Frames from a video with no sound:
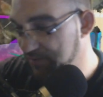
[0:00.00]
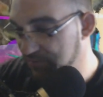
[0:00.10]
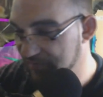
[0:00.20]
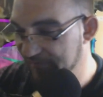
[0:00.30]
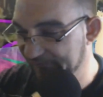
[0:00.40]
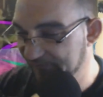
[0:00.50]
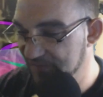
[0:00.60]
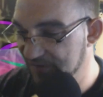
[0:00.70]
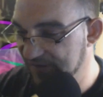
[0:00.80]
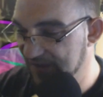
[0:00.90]
you
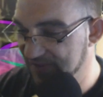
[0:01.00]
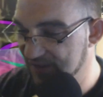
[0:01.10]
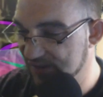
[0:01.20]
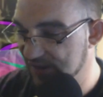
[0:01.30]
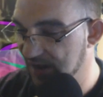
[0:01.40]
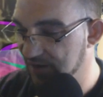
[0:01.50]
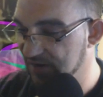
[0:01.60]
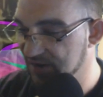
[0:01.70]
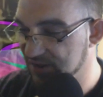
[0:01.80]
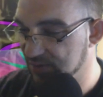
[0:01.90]
take this
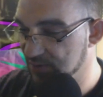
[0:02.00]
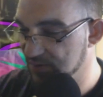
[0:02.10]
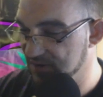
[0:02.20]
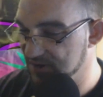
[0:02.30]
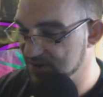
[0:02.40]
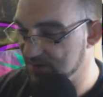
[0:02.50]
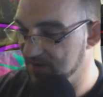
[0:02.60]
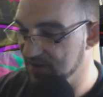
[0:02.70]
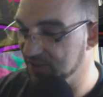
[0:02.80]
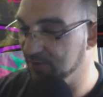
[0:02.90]
out,
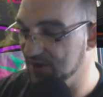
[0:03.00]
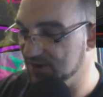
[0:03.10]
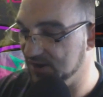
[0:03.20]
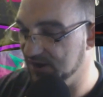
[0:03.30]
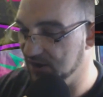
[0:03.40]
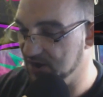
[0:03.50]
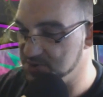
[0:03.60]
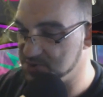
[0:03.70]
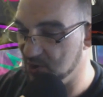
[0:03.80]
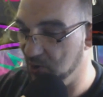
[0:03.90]
it threads in here.
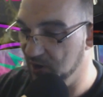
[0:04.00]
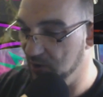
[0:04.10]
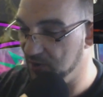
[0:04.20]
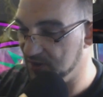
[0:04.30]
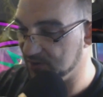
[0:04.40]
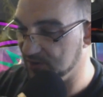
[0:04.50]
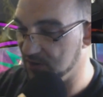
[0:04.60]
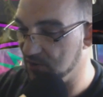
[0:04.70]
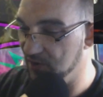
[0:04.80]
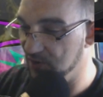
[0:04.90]
Here's your coil. That's where
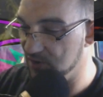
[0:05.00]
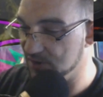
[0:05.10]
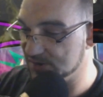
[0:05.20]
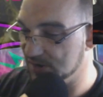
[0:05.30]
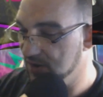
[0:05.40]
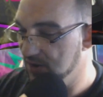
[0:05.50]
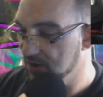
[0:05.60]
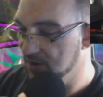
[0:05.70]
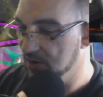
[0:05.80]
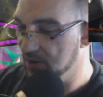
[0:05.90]
your coil goes.
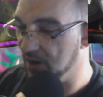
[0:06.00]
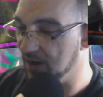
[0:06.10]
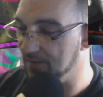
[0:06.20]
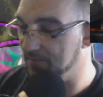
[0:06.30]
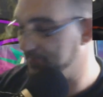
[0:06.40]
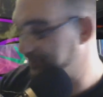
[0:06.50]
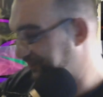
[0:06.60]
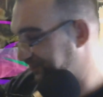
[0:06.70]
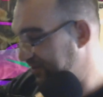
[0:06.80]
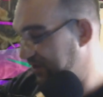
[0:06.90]
Then
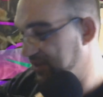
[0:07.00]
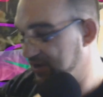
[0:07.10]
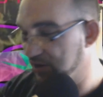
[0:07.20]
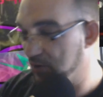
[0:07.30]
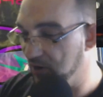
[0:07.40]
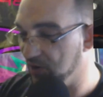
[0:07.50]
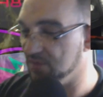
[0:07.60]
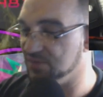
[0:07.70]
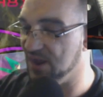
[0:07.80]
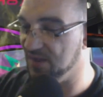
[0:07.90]
your coil
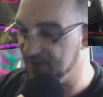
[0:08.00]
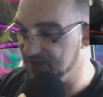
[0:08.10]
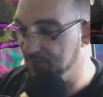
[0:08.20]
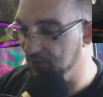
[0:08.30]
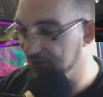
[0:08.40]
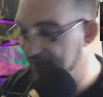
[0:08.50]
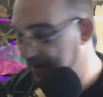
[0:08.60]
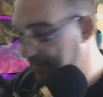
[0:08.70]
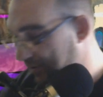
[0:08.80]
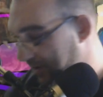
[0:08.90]
comes out. Then you pull the
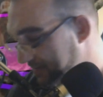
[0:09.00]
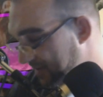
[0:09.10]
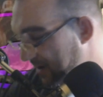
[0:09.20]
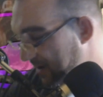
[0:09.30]
tank apart.